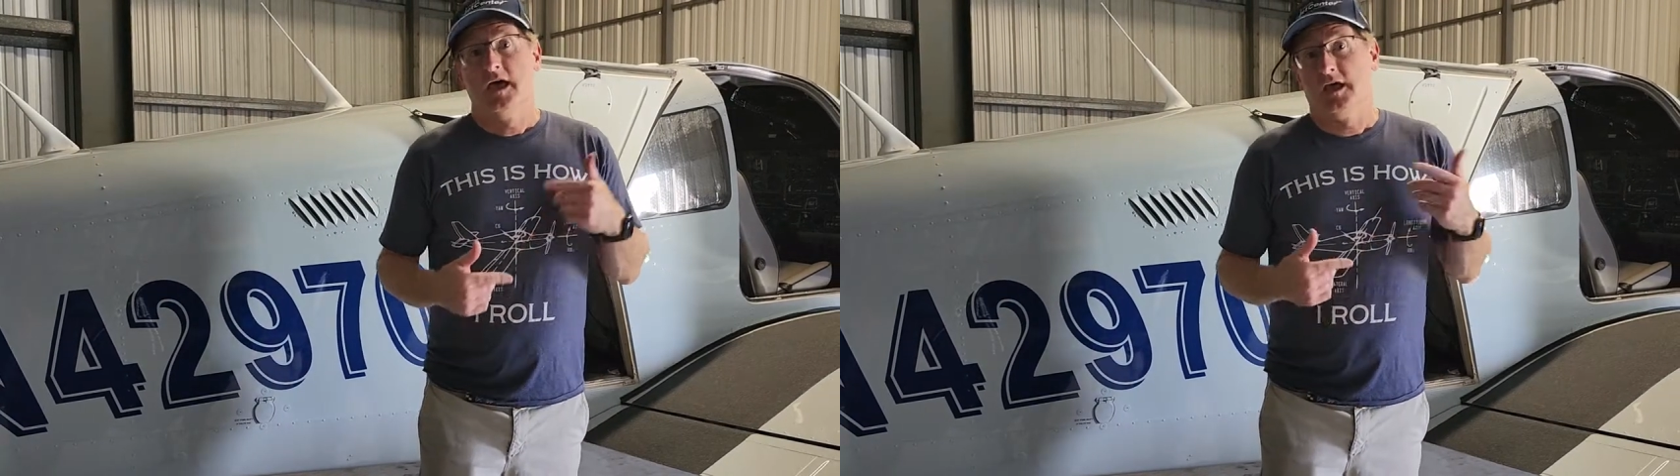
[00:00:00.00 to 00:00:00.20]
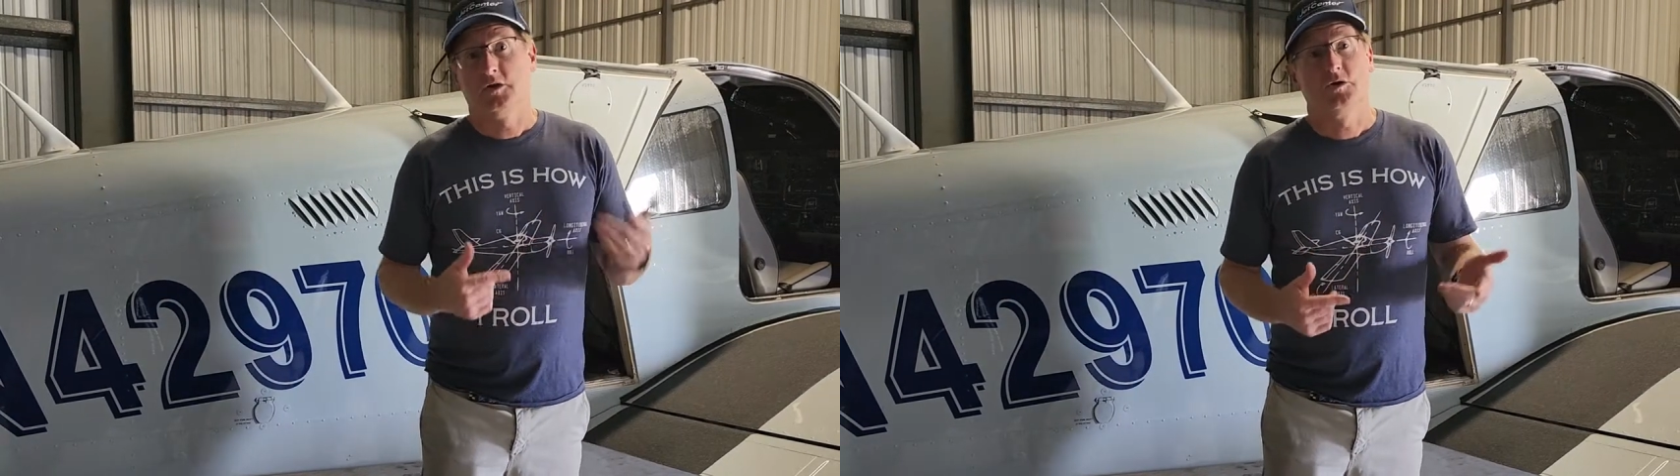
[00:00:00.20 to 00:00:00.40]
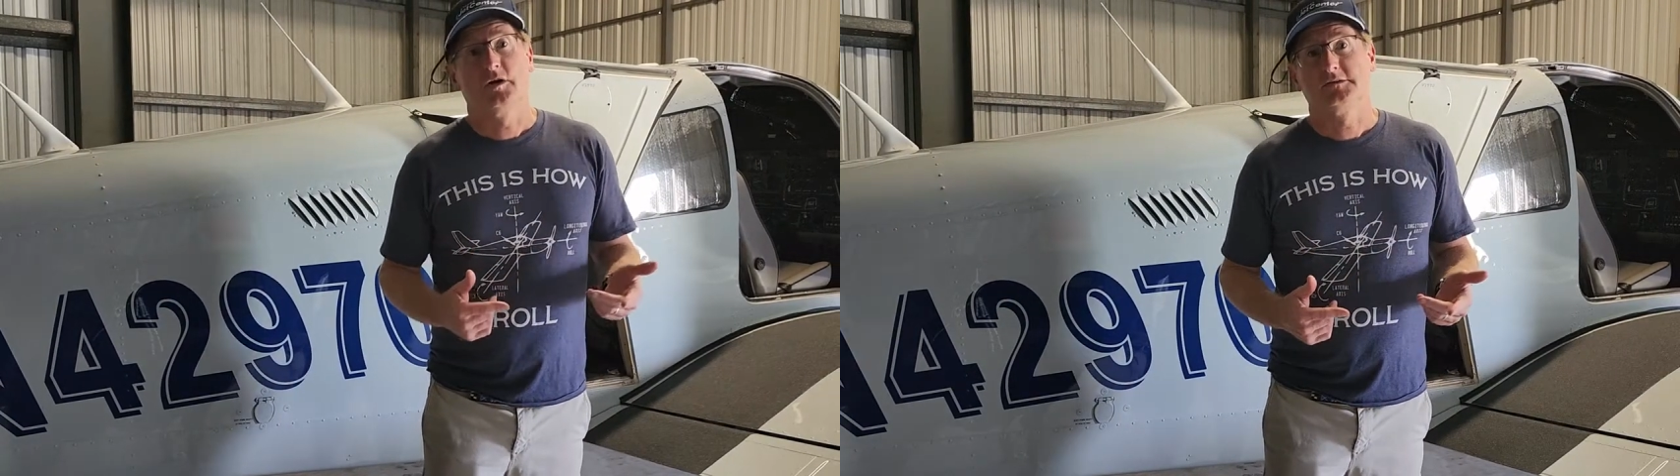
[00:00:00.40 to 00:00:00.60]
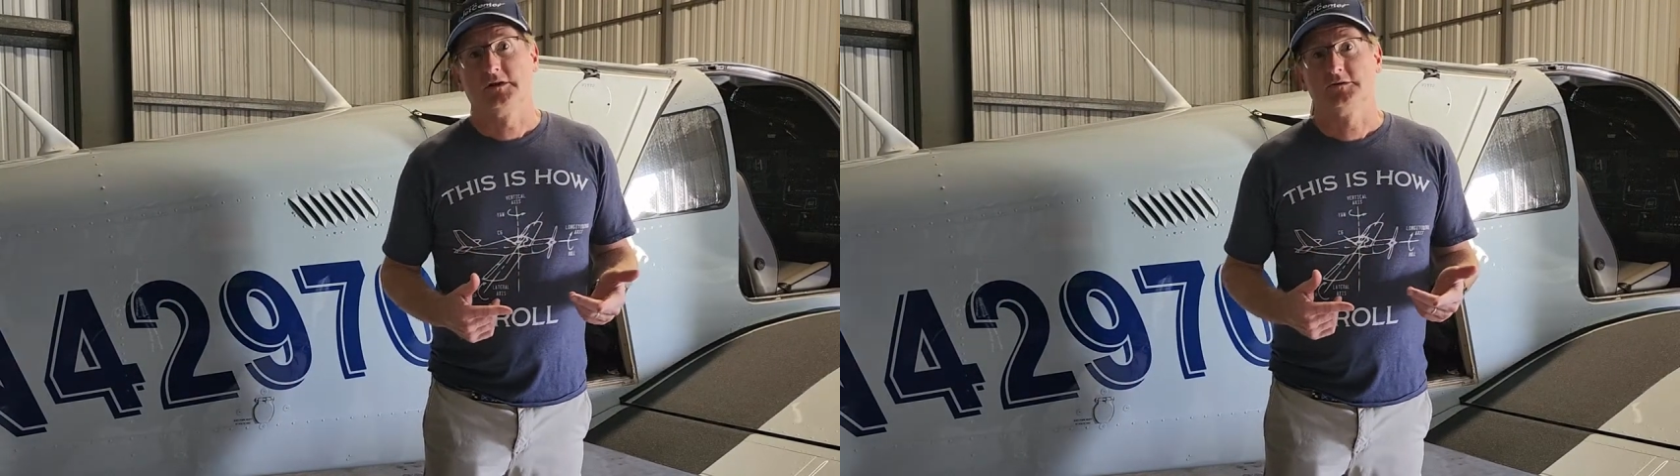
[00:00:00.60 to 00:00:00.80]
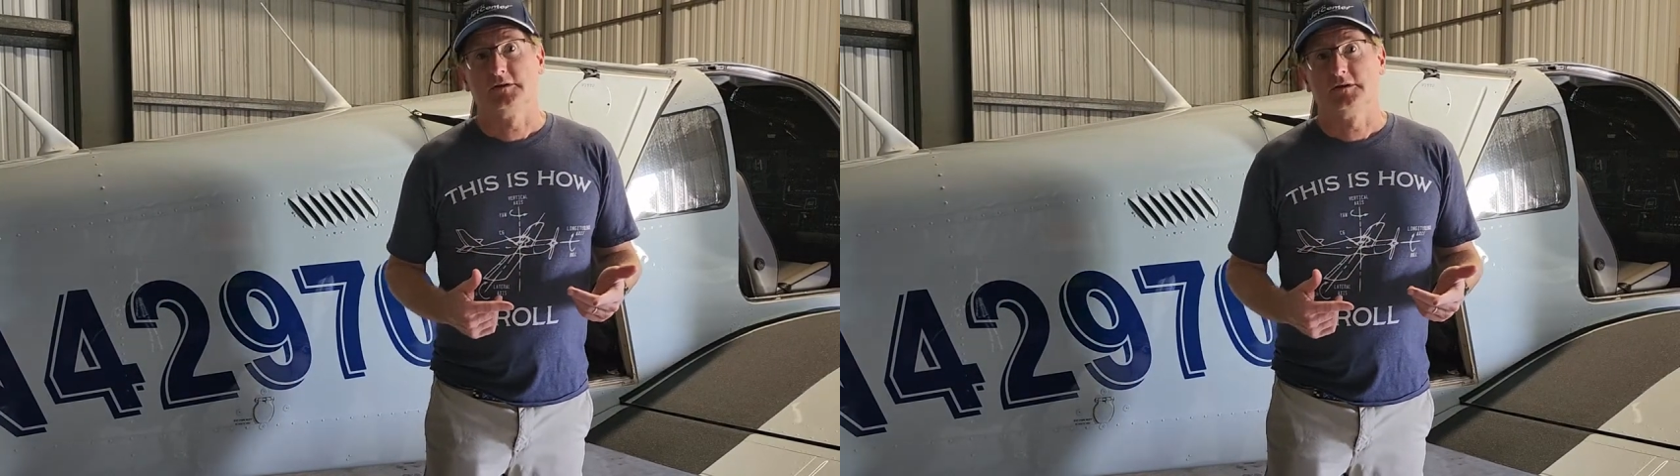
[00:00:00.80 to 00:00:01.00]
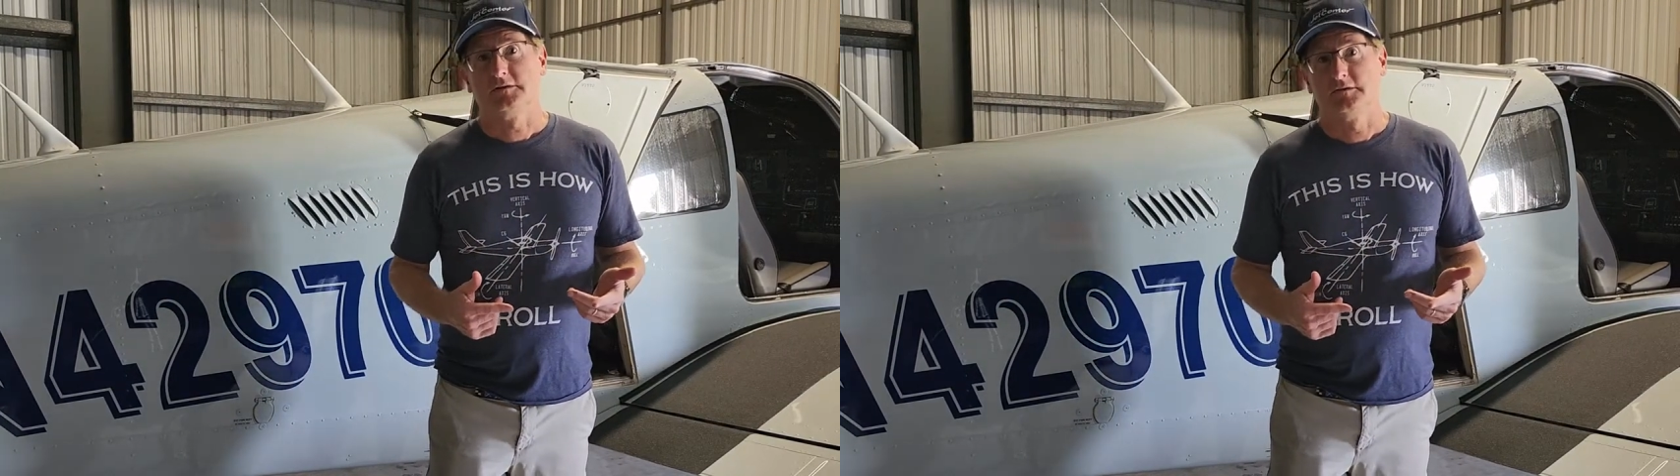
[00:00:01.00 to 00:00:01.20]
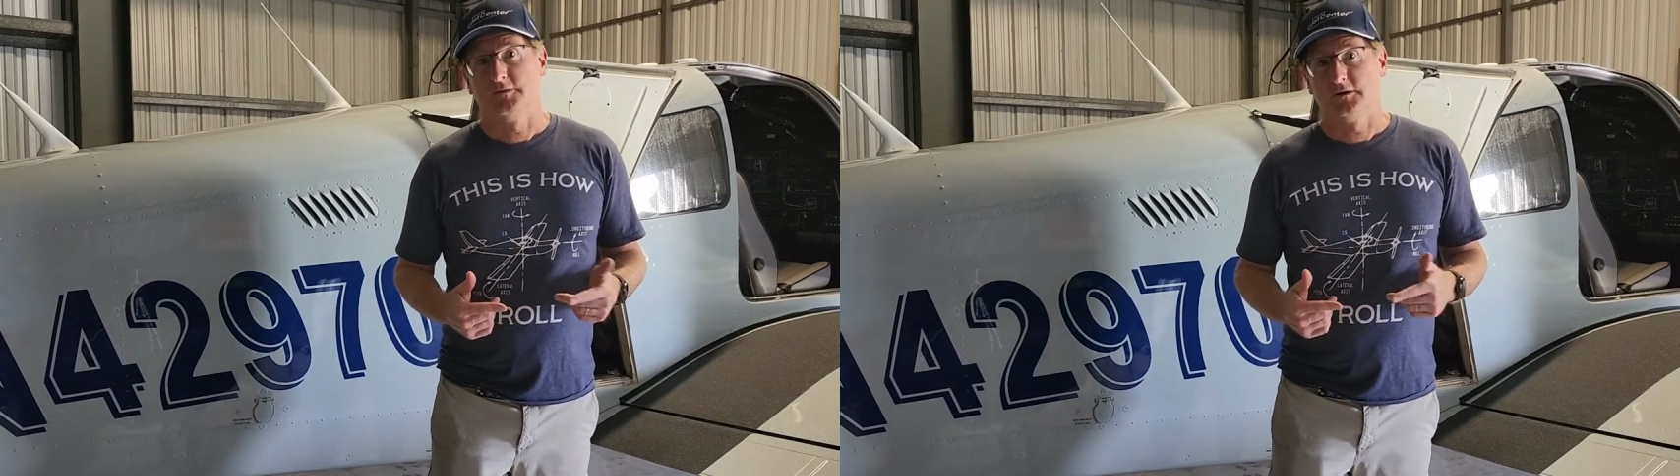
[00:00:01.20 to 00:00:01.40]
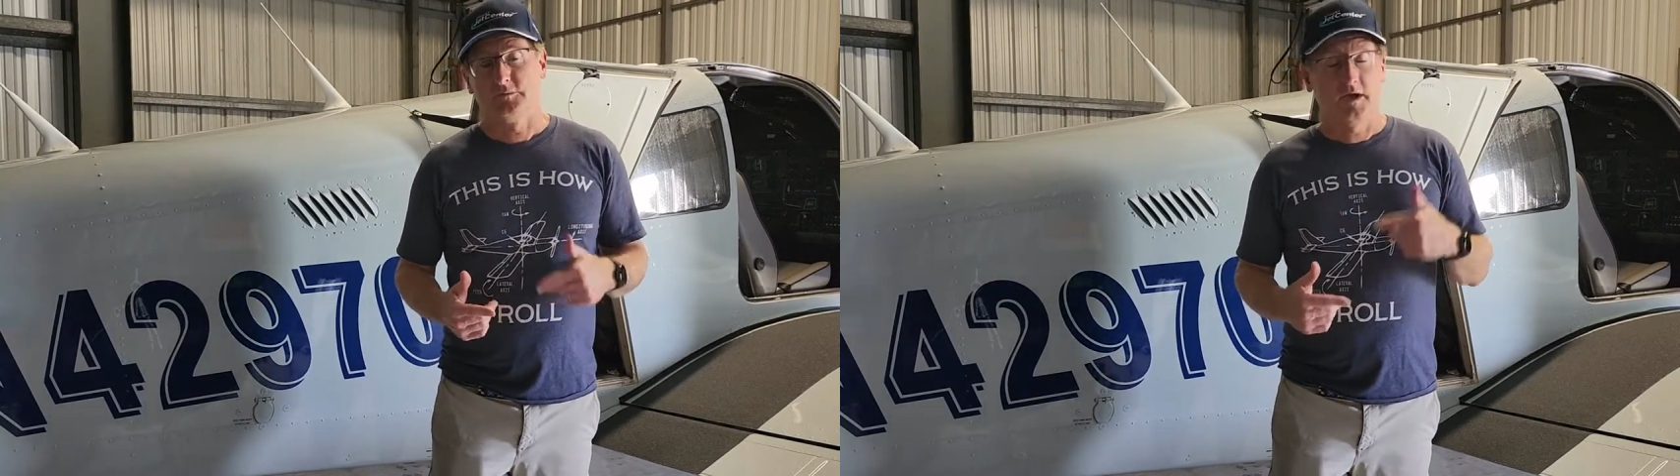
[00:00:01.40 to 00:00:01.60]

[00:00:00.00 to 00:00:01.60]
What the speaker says: and go cross country. In fact,